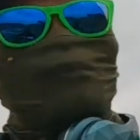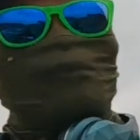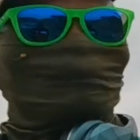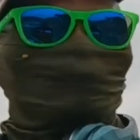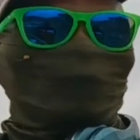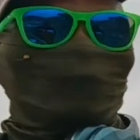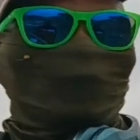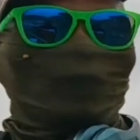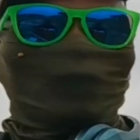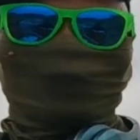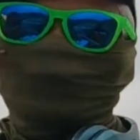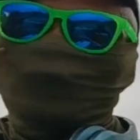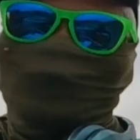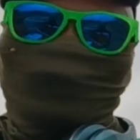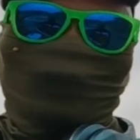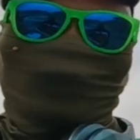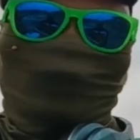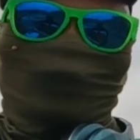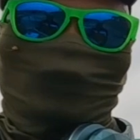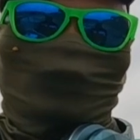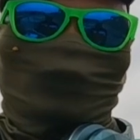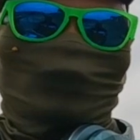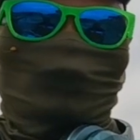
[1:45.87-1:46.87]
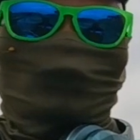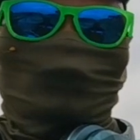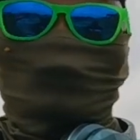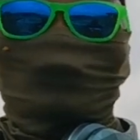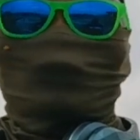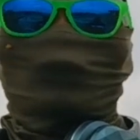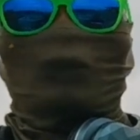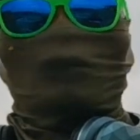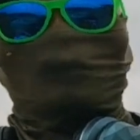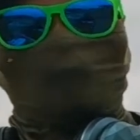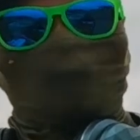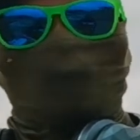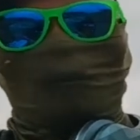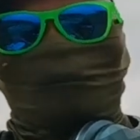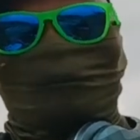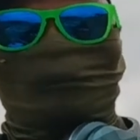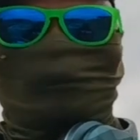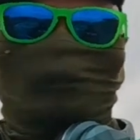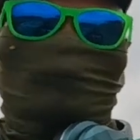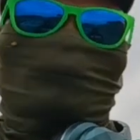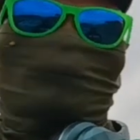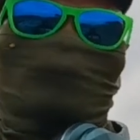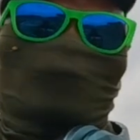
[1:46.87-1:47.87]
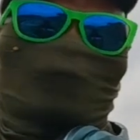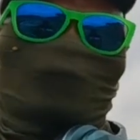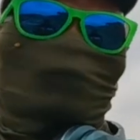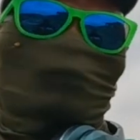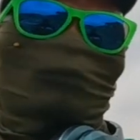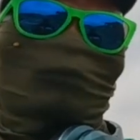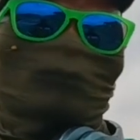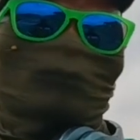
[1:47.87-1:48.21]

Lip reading: Me? No. I'm preparing to